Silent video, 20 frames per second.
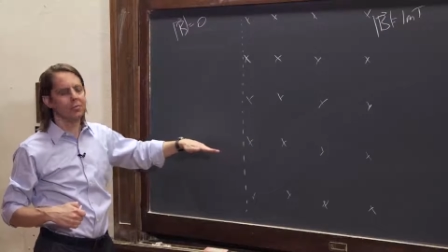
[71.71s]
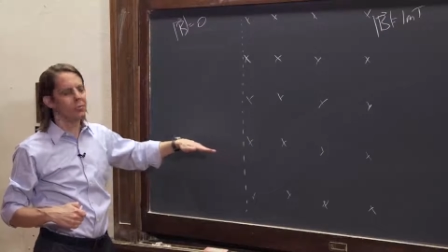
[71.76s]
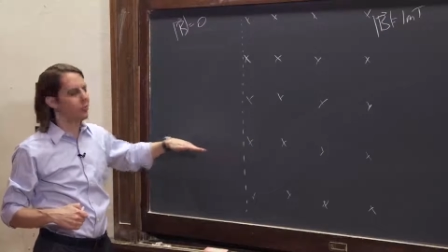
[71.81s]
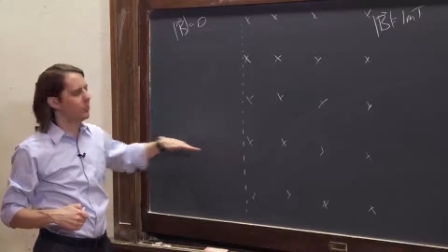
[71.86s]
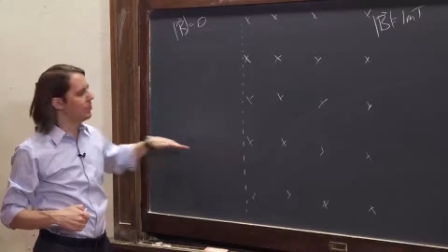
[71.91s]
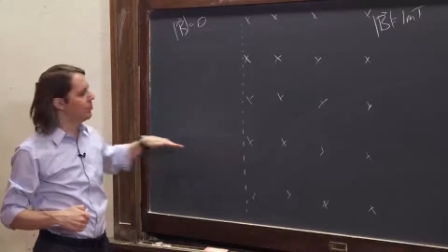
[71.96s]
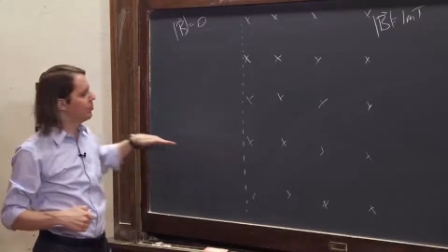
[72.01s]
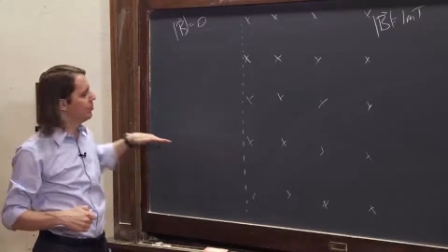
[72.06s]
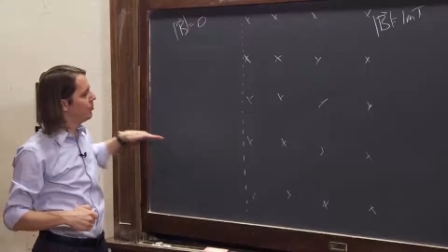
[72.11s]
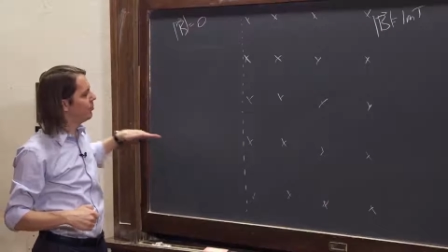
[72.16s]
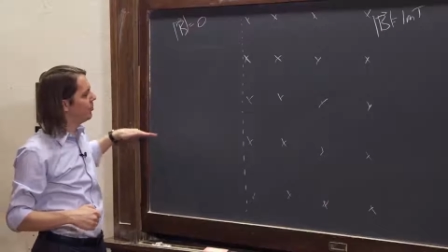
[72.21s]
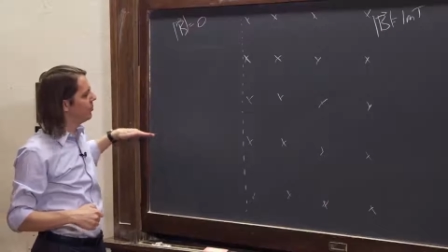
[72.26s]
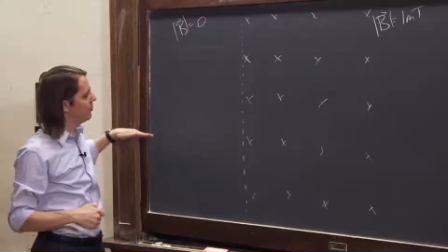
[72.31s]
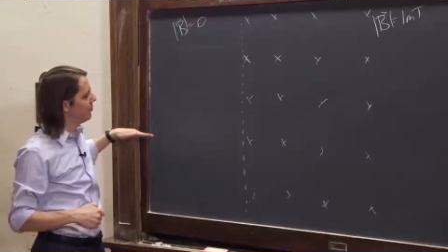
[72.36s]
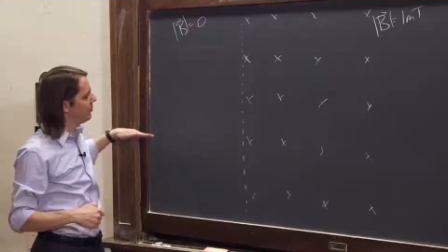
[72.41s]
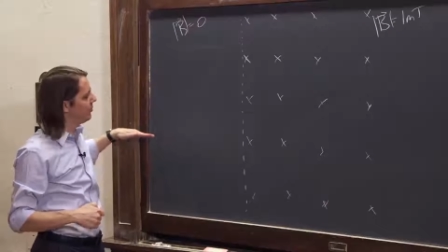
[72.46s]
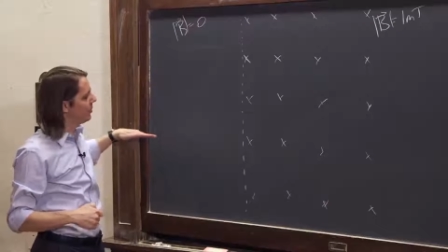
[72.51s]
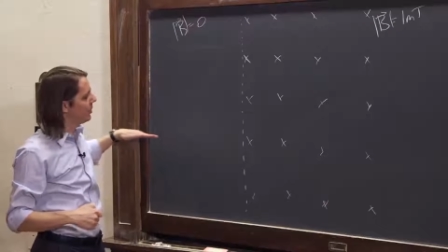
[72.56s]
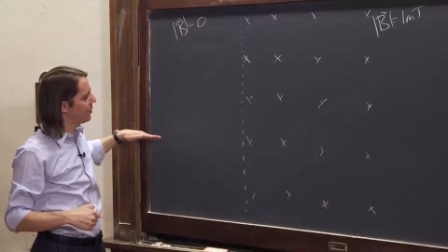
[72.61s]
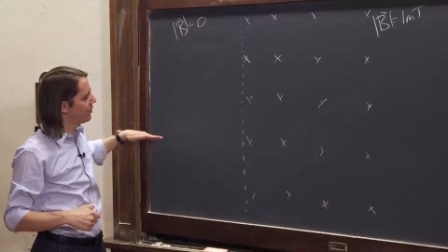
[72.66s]
So it's
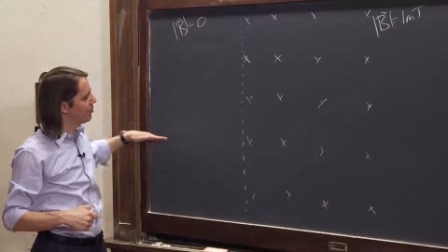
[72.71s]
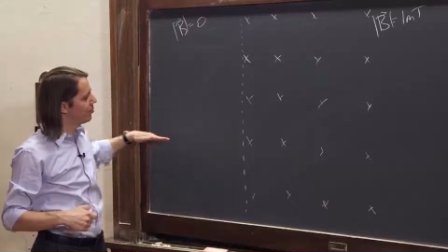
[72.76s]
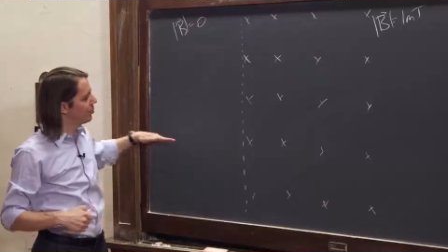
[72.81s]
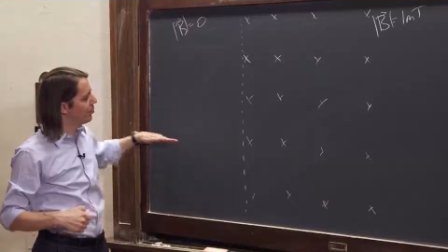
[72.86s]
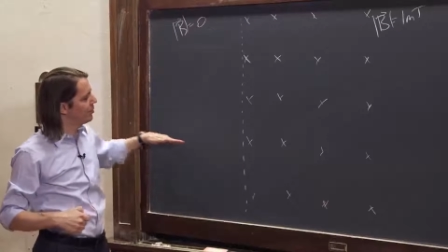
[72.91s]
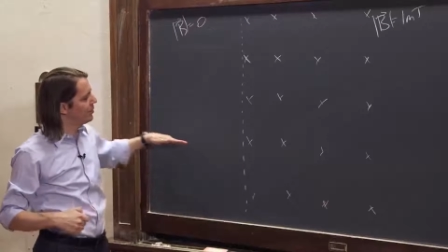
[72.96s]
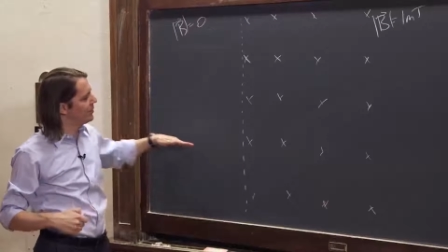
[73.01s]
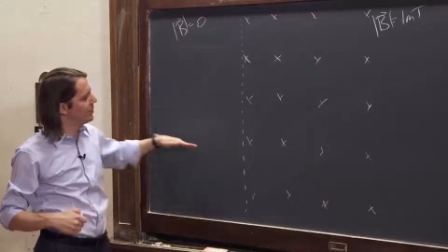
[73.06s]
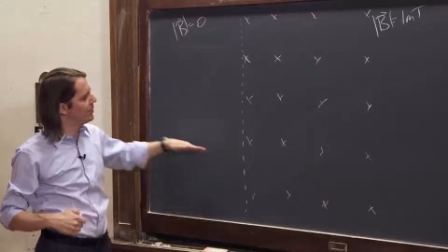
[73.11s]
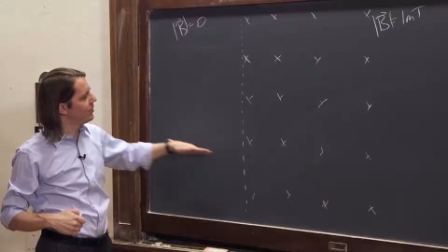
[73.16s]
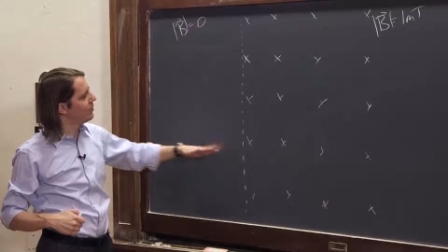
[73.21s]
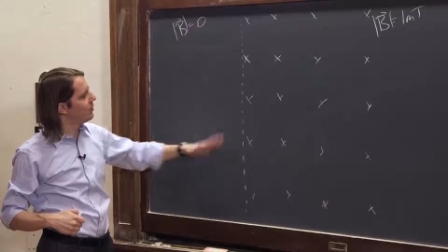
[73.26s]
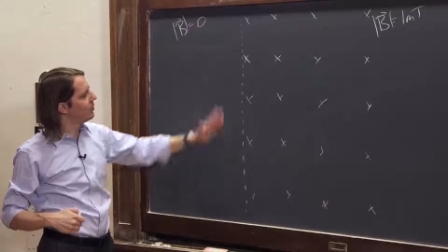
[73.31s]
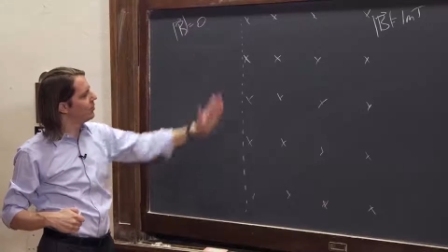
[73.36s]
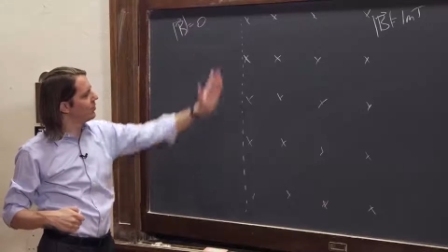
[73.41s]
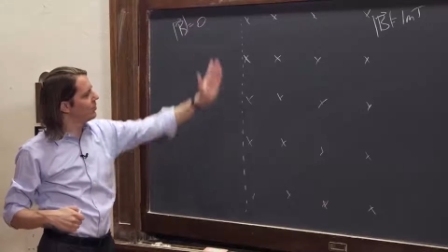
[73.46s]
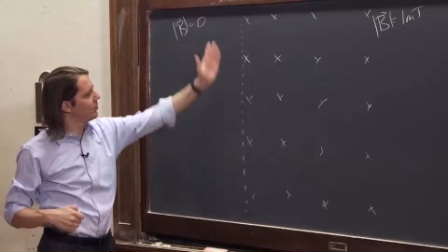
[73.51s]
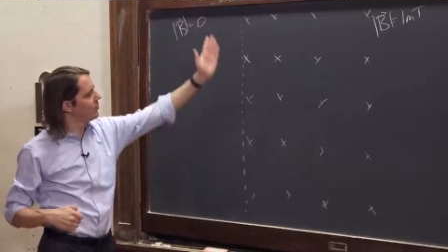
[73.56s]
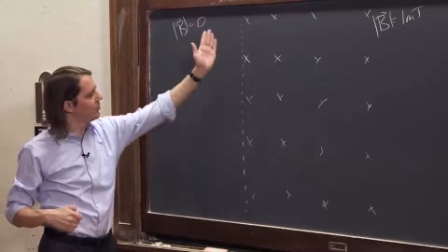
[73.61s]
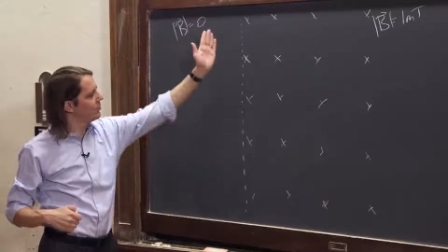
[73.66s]
flying perpendicular
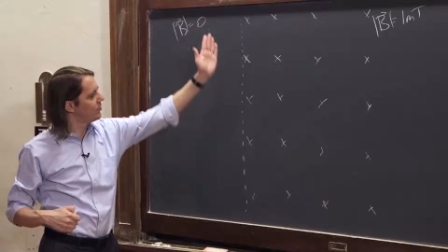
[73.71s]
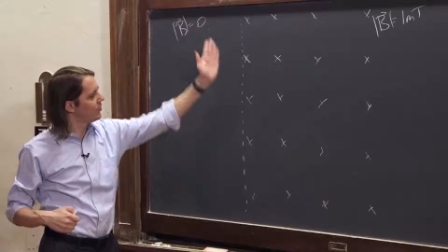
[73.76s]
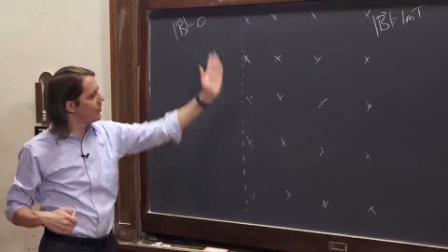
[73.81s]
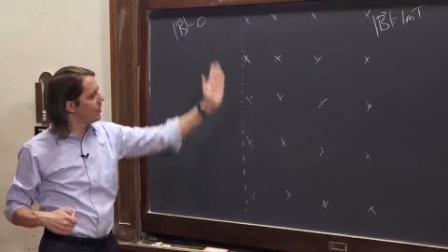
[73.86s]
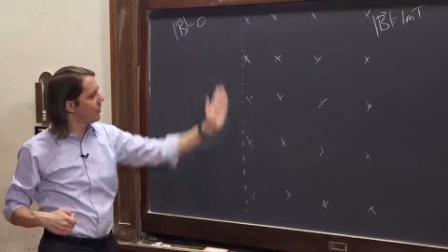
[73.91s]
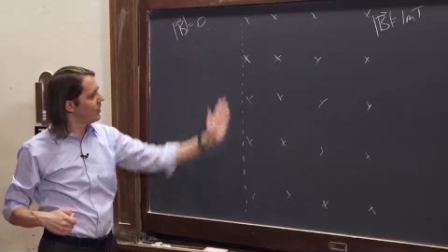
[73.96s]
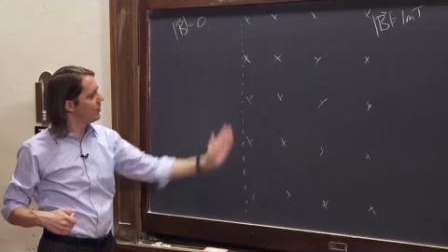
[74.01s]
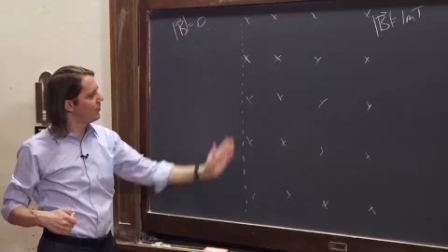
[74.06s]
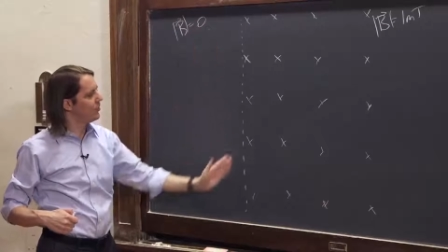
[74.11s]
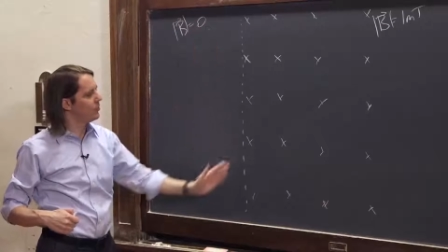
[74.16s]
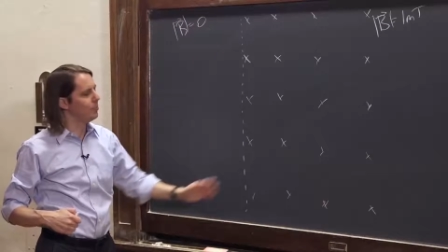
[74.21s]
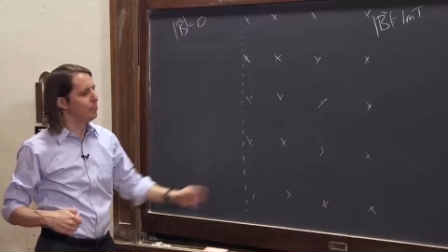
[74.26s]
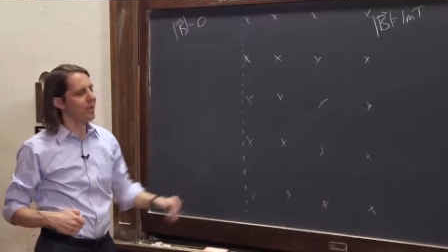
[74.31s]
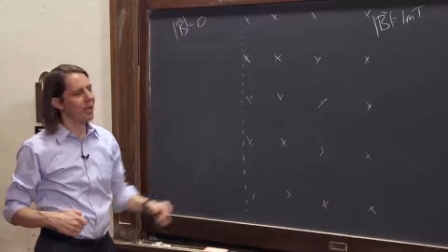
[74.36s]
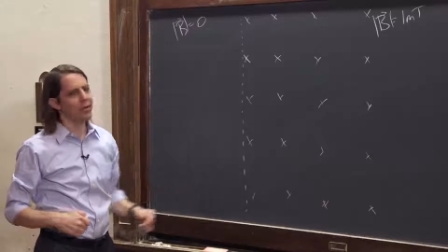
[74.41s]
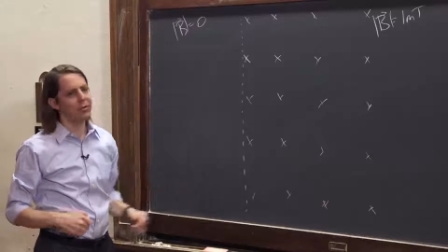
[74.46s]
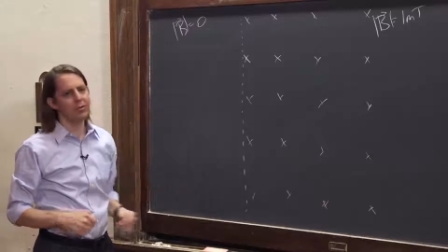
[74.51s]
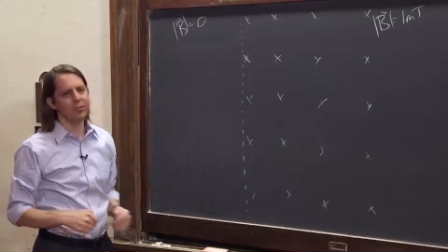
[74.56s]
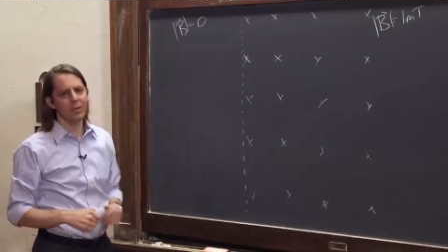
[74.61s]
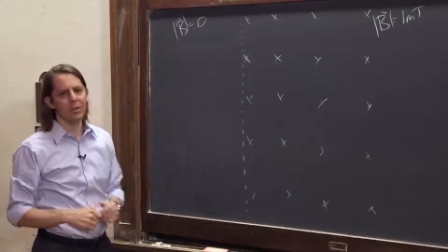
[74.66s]
to this, this
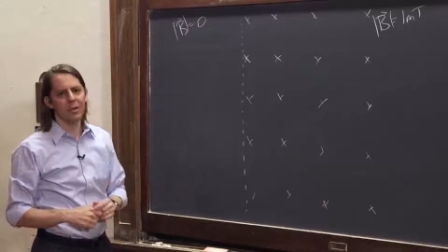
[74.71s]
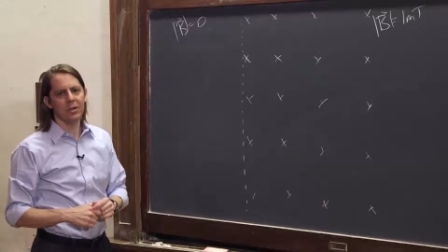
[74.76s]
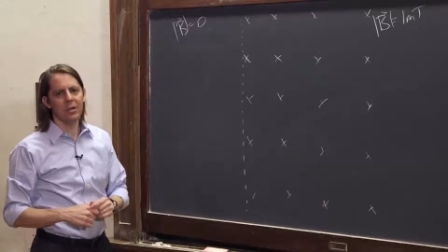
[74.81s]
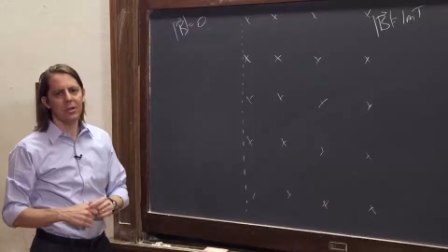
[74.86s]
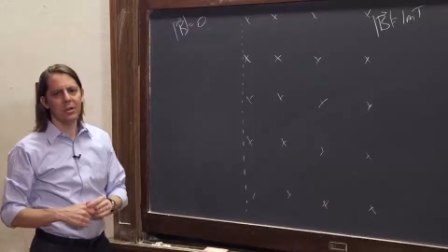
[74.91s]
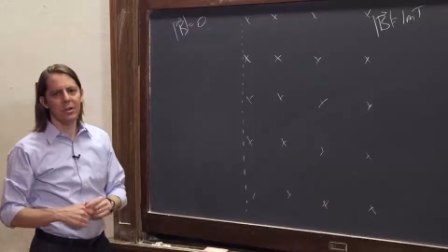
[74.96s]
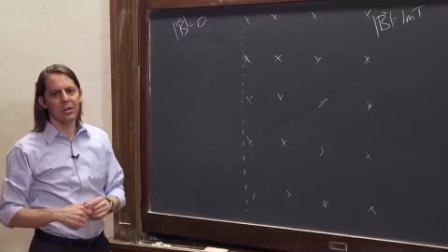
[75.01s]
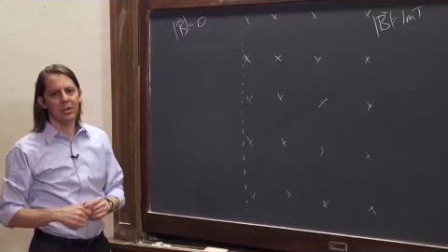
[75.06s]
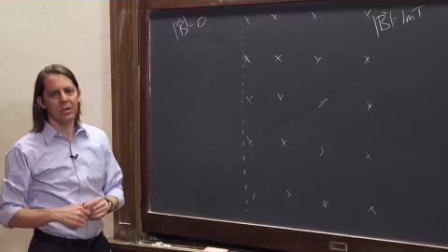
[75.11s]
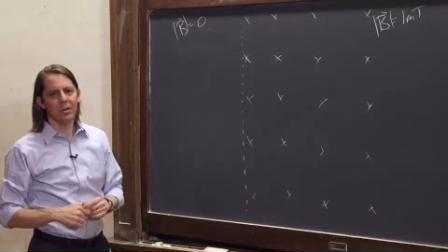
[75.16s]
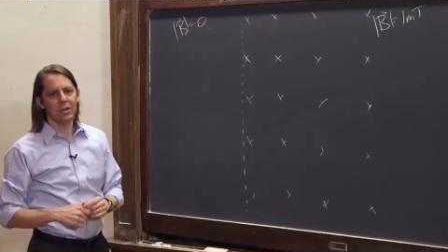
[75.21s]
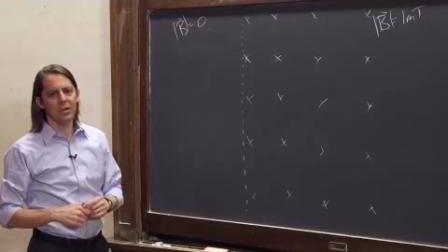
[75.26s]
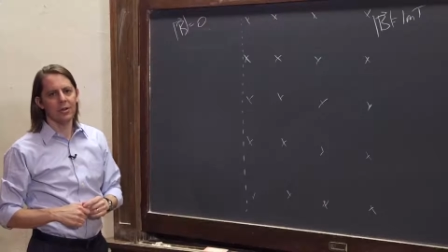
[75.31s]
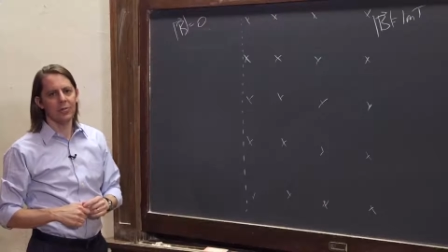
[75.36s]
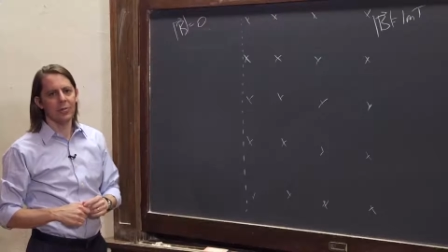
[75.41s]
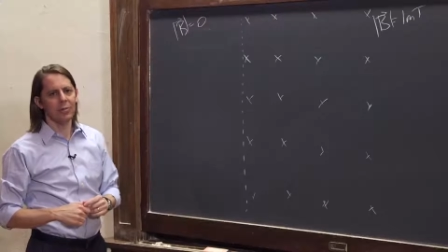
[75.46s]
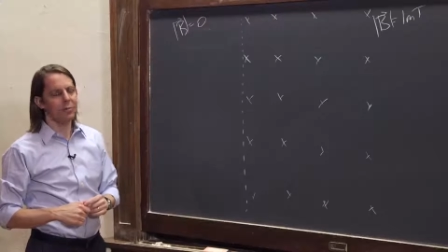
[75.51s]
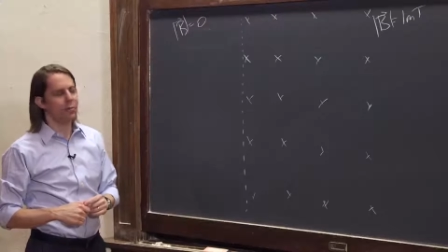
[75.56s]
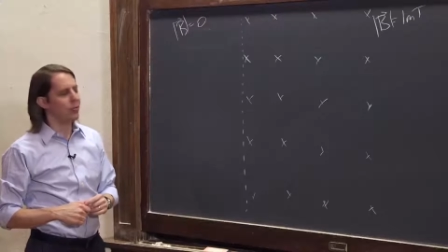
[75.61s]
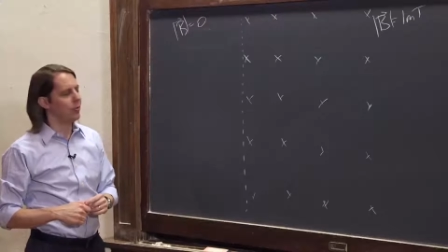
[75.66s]
boundary
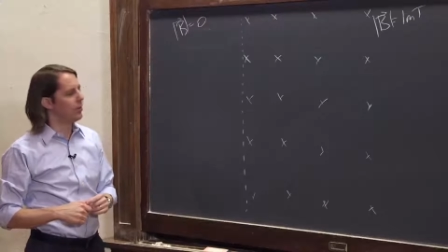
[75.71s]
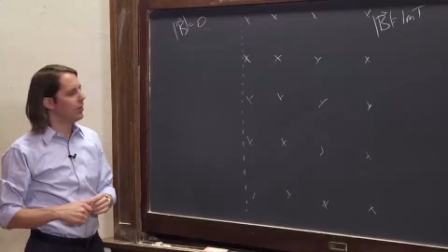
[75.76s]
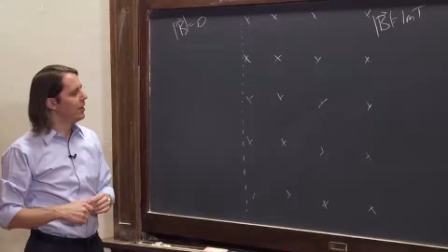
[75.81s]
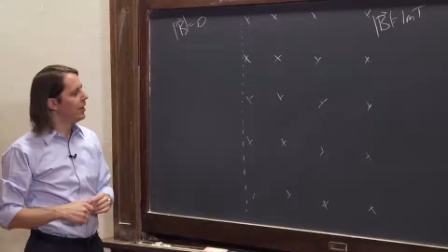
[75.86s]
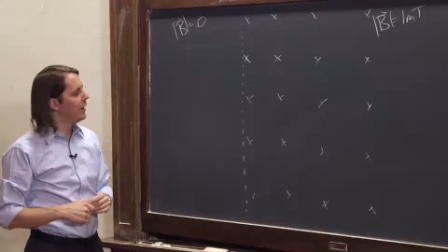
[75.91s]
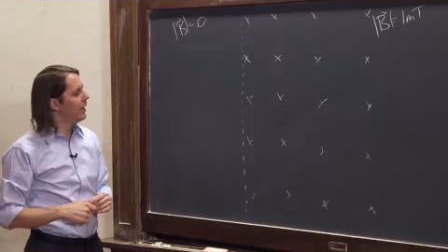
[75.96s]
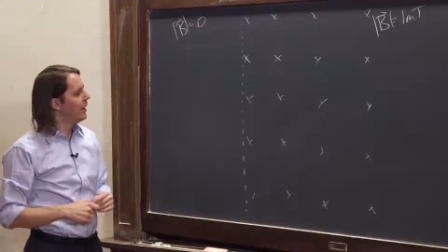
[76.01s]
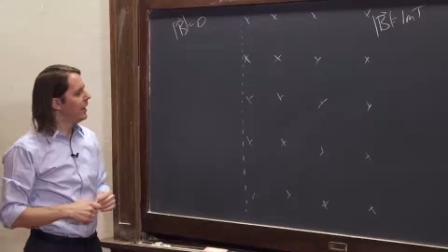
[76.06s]
of the board.